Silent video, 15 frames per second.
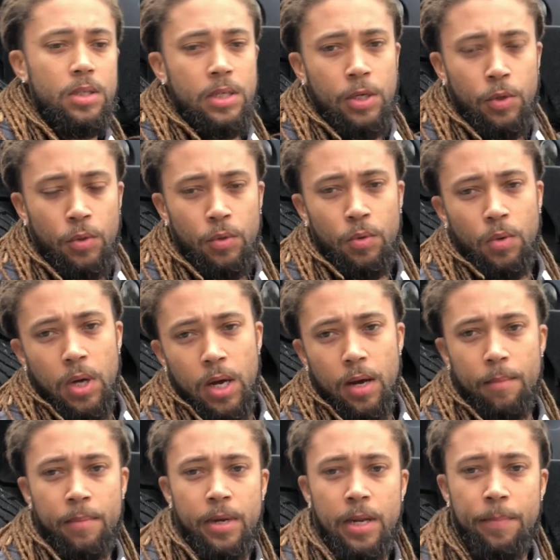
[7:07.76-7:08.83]
To
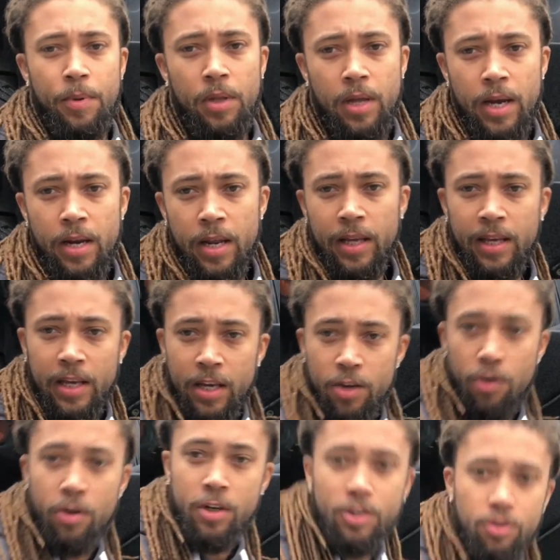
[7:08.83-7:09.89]
manipulate and get
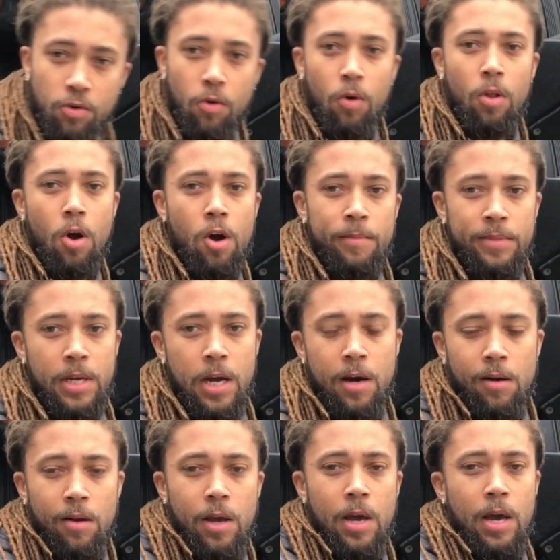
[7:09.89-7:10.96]
your control arms
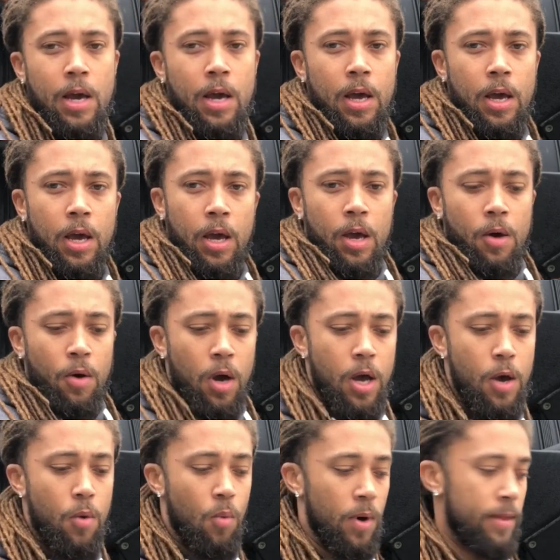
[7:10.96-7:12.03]
out,
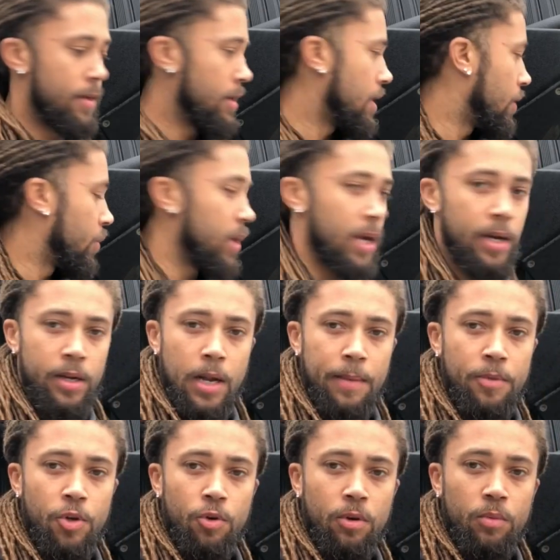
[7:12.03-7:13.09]
one thing that we ended
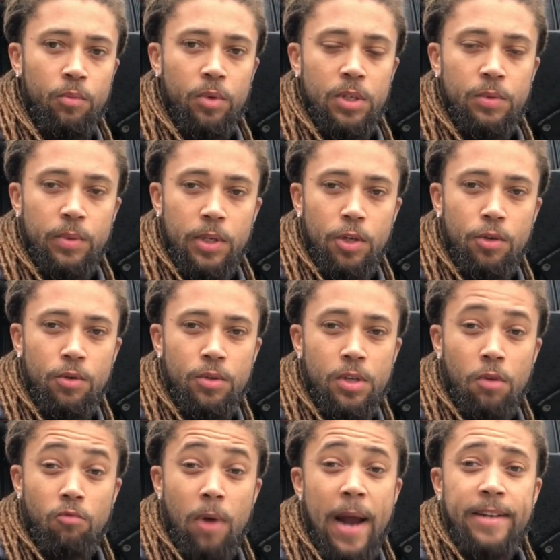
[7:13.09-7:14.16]
up doing was we used
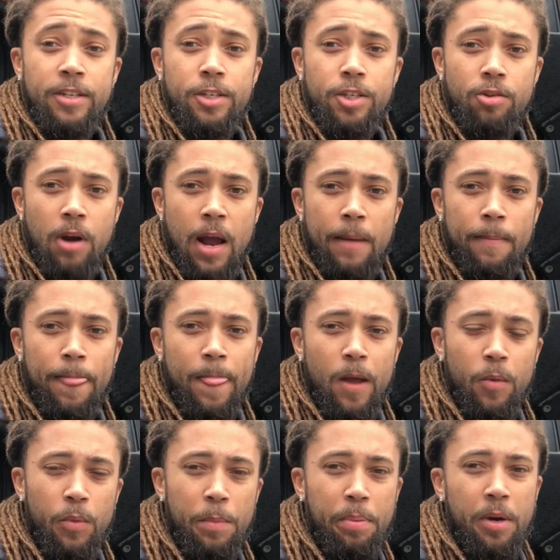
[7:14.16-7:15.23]
a ratchet strap.
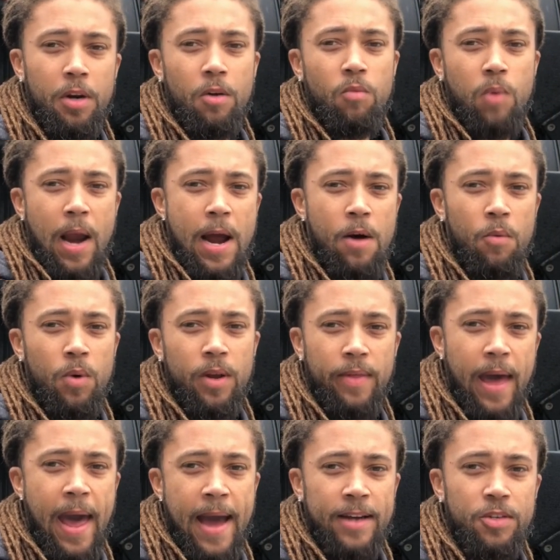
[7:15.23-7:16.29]
We put it around one of
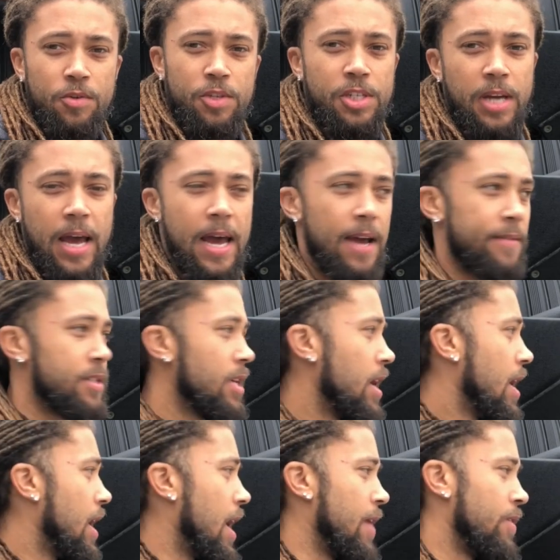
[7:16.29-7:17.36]
the axle shafts
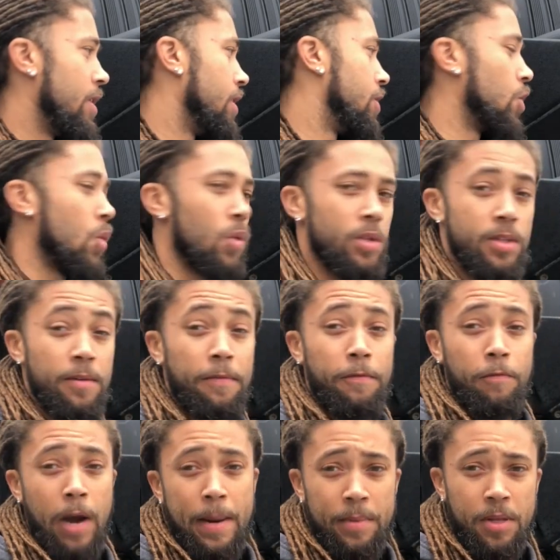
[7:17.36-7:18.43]
and then towards the
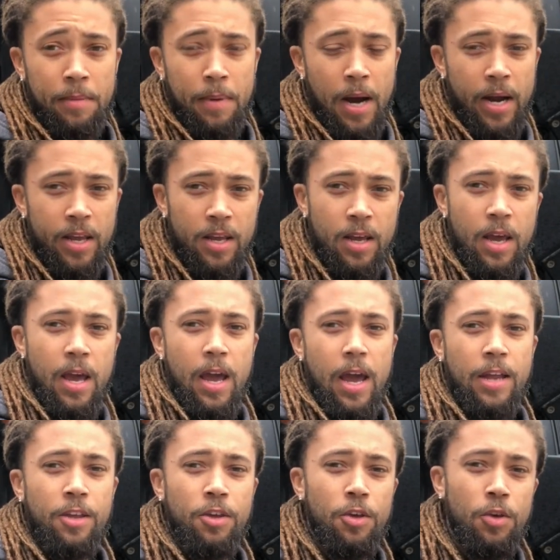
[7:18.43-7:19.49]
frame of the body,
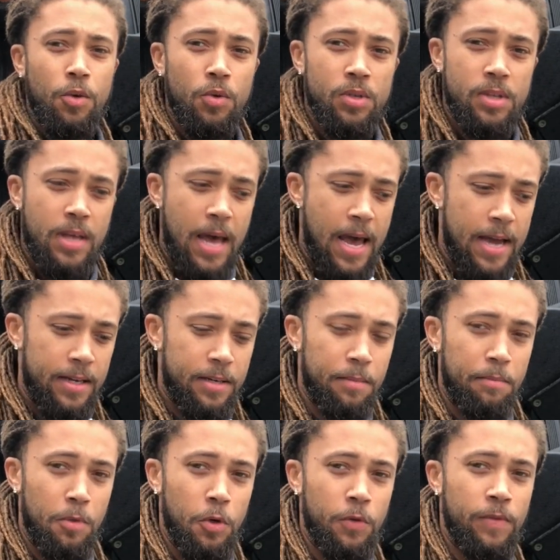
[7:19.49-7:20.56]
and use that to
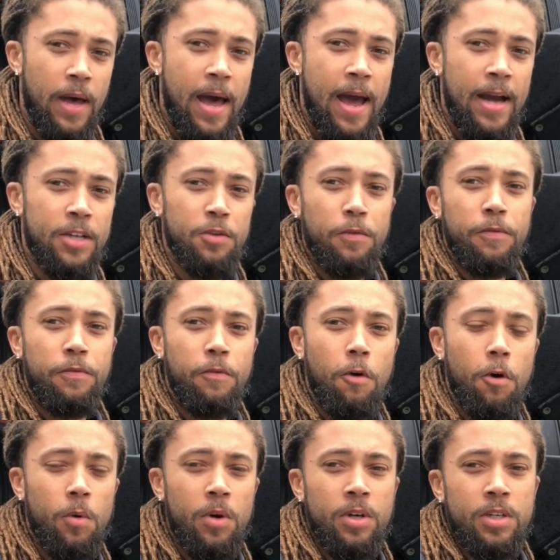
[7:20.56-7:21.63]
move the axle
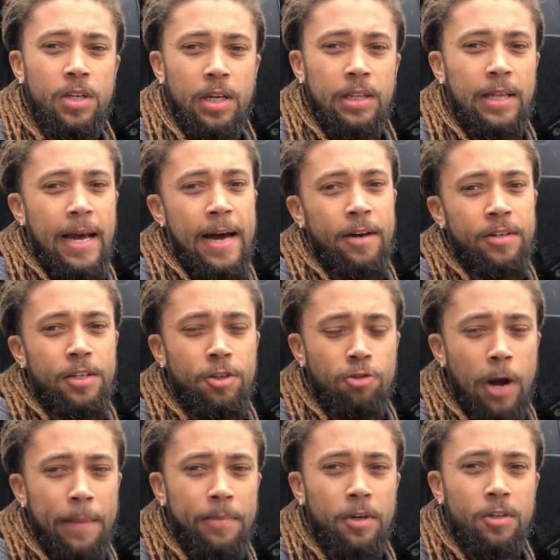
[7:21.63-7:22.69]
forward to allow it to
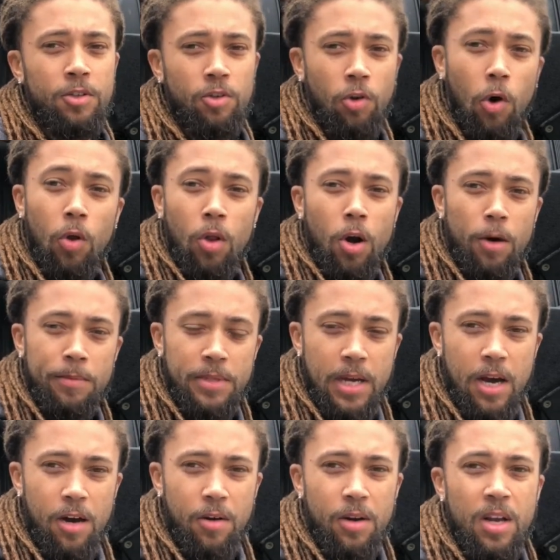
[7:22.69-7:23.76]
drop the control arms
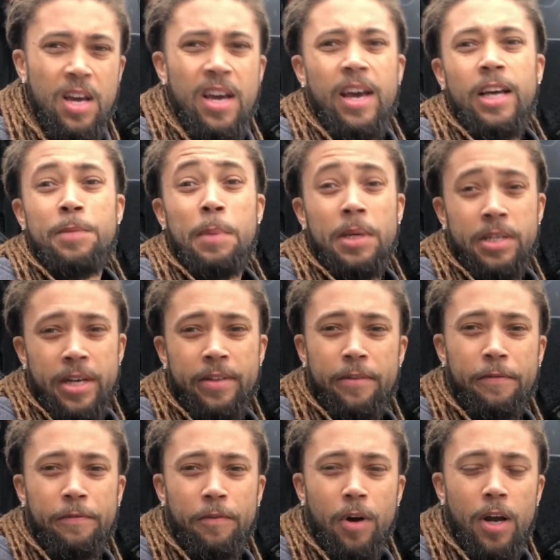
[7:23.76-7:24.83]
out, especially at
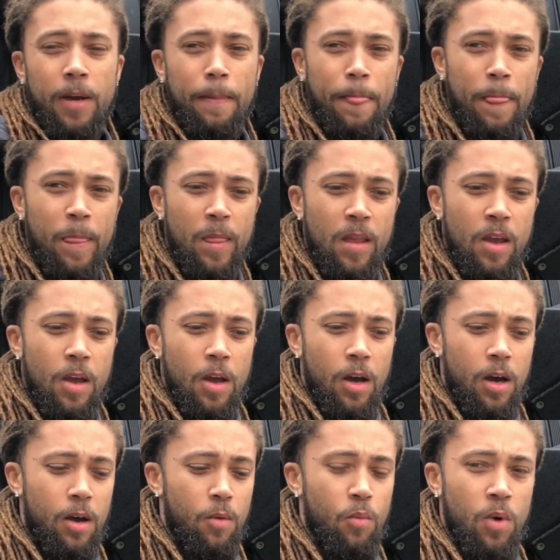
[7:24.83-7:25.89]
the front.
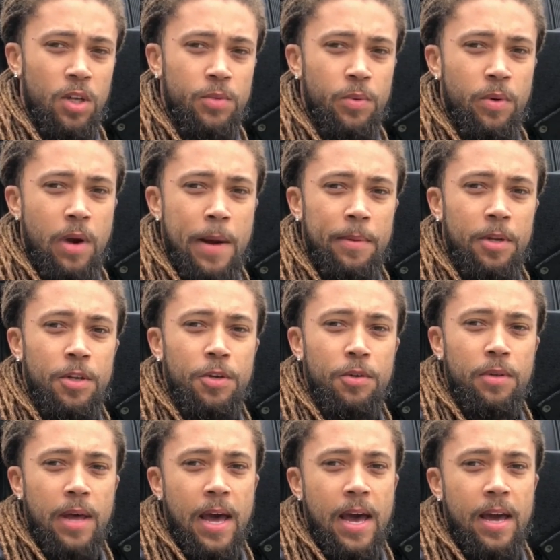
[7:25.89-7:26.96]
Once we were able to
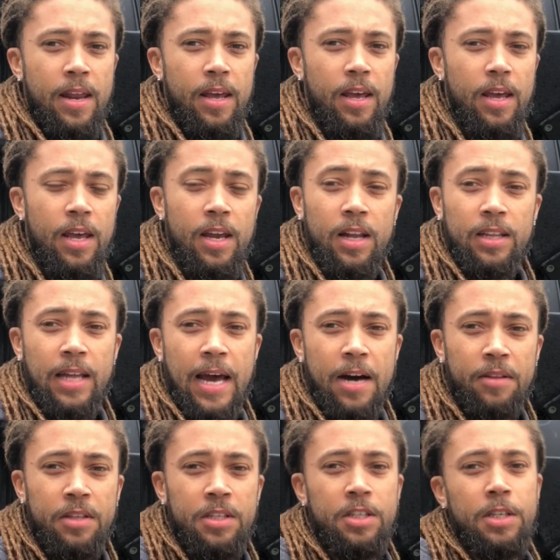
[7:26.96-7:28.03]
do that, it
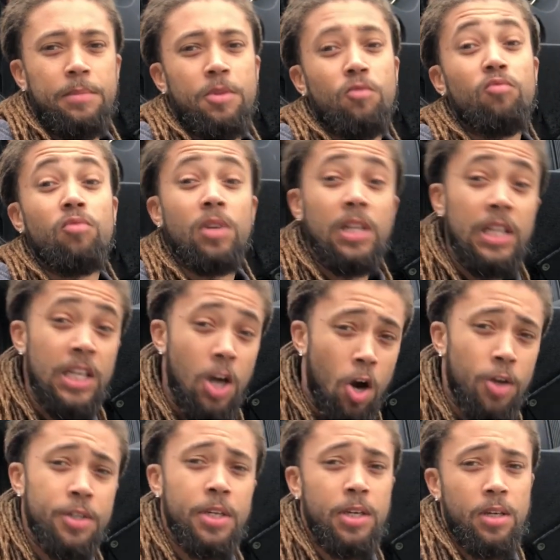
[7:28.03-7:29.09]
allowed the Jeep to really
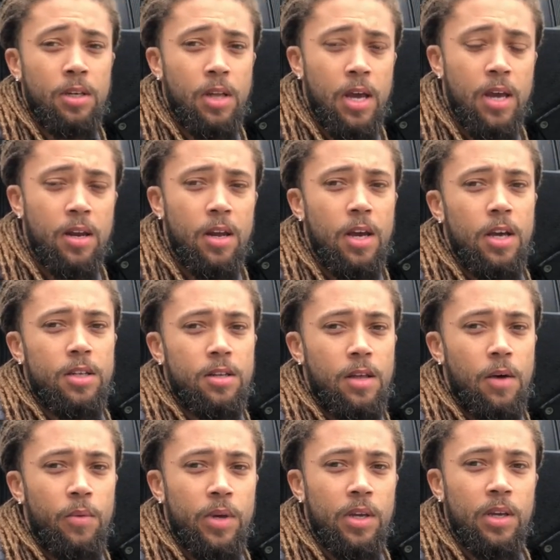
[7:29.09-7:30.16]
articulate so
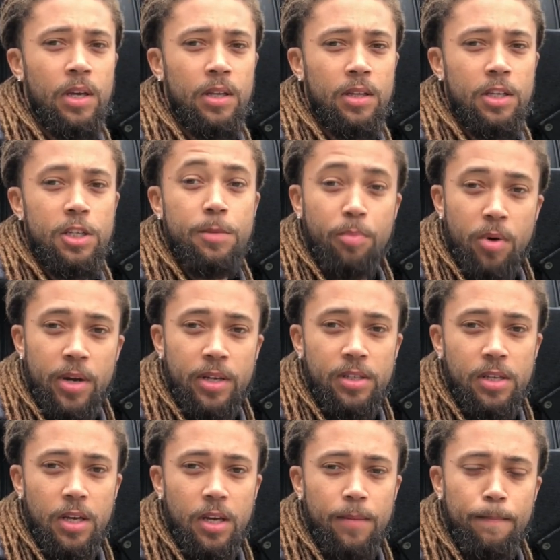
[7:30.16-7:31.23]
that we can get these
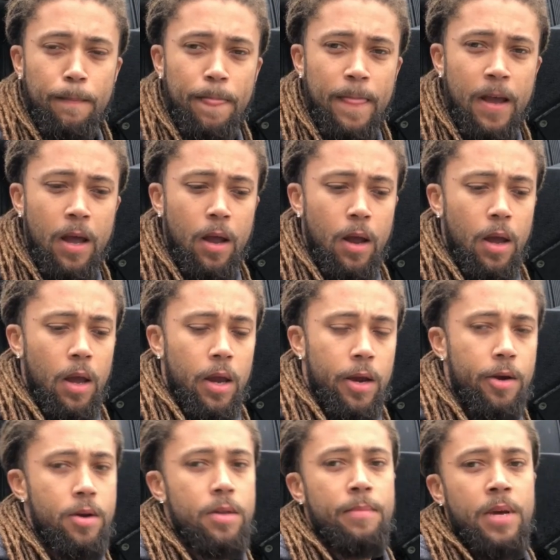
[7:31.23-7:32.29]
springs in.
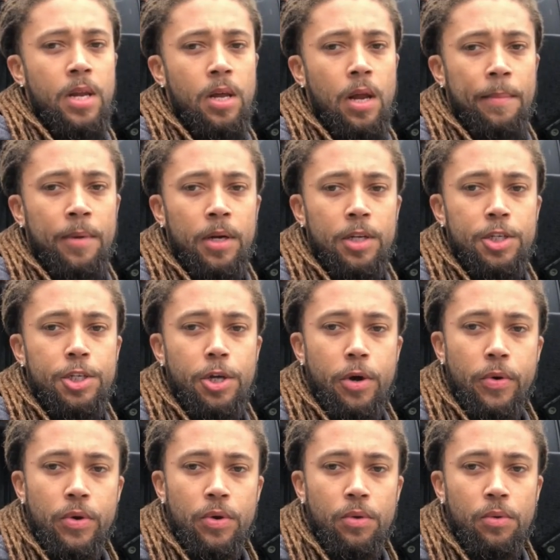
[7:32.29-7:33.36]
Here in a minute, I'm gonna
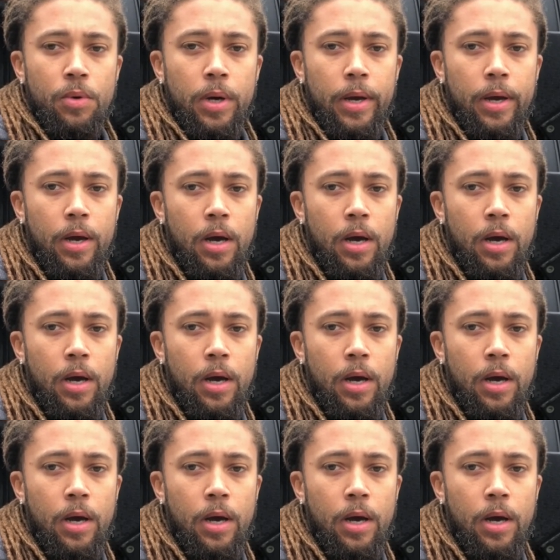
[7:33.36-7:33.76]
show you